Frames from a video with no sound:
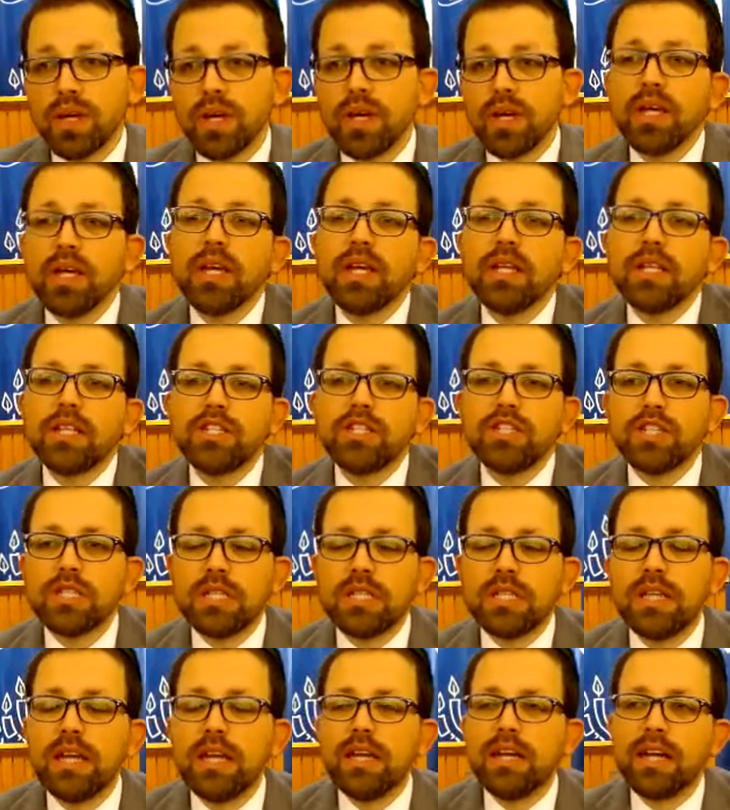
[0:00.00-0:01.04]
it
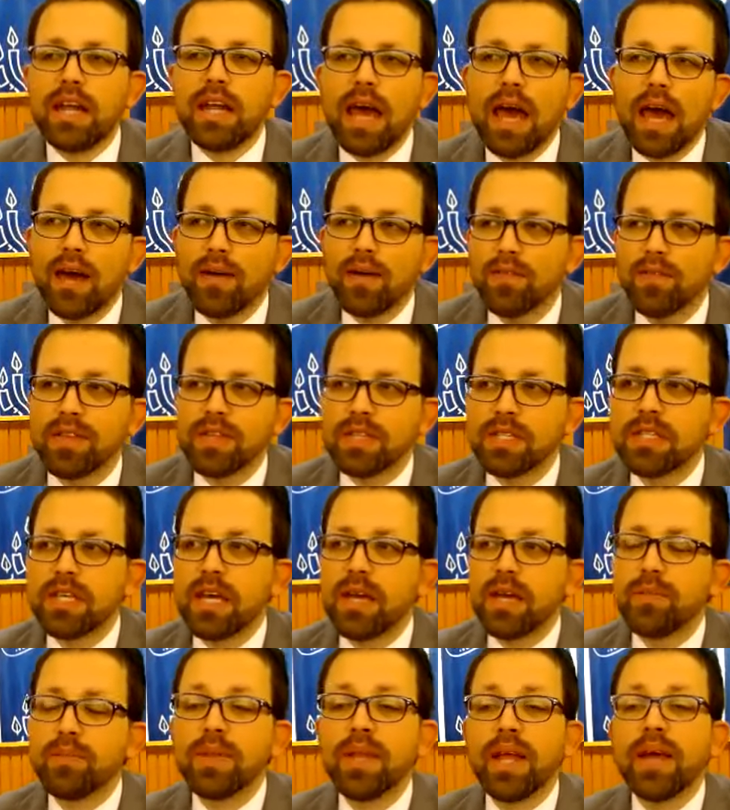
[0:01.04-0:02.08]
just didn't have the
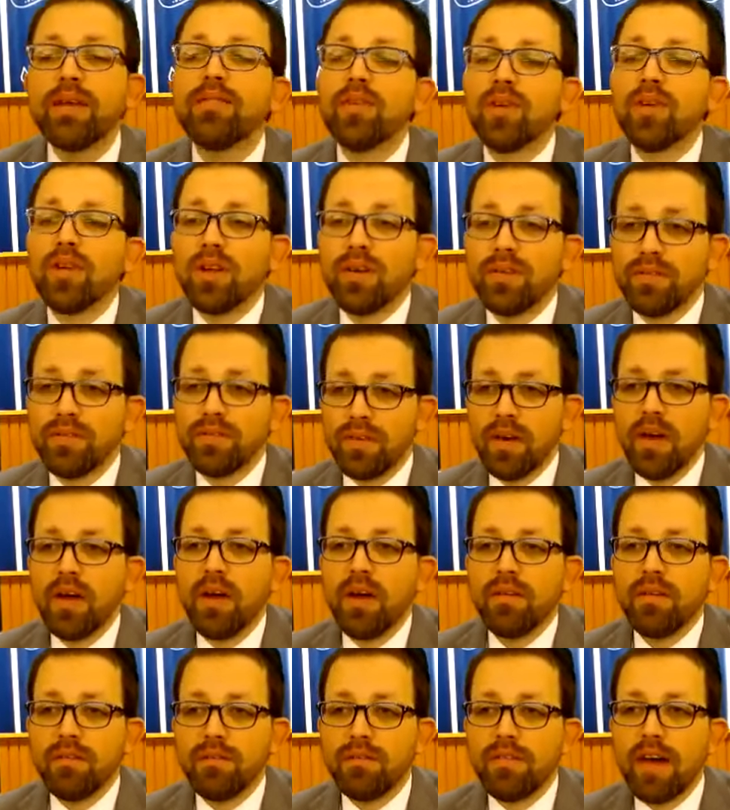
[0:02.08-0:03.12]
same level of
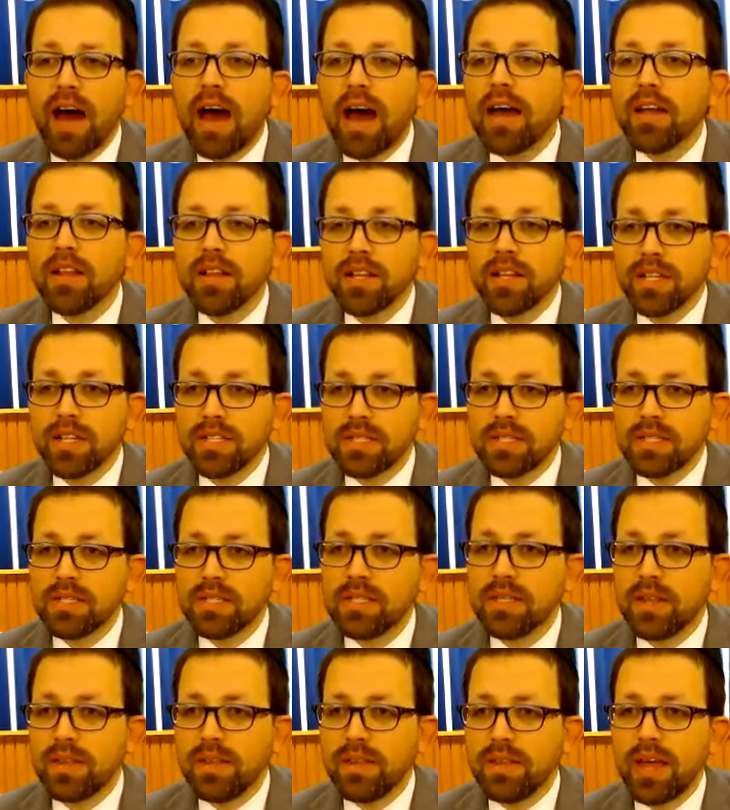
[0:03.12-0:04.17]

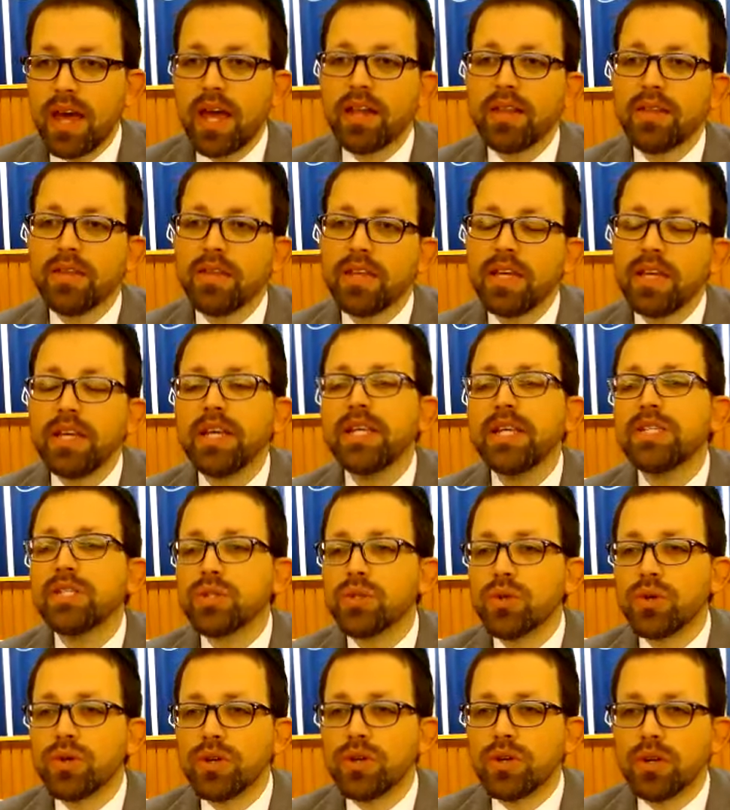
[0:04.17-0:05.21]
violence that the
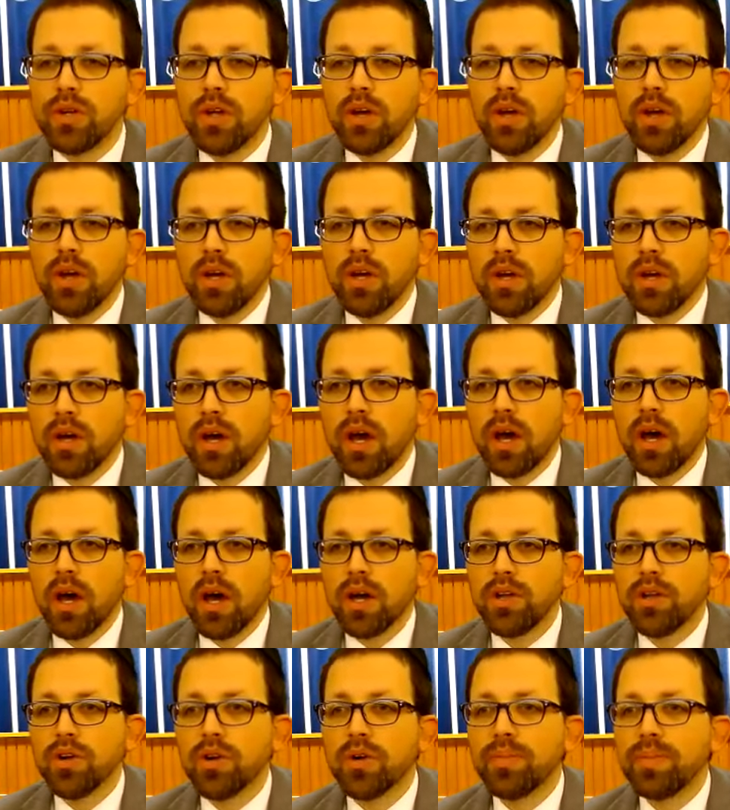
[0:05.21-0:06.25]
Eastern
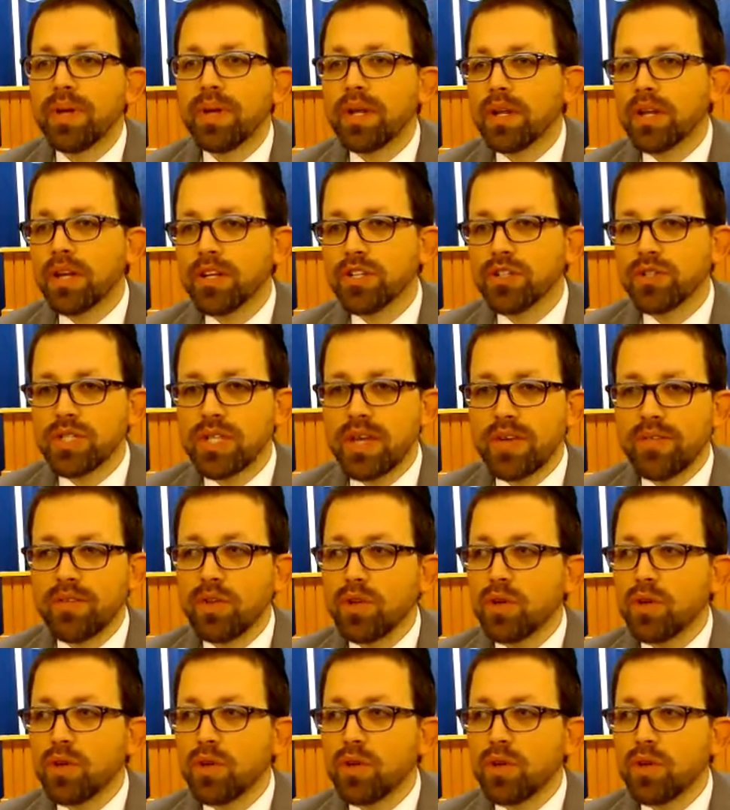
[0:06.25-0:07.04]
European countries have.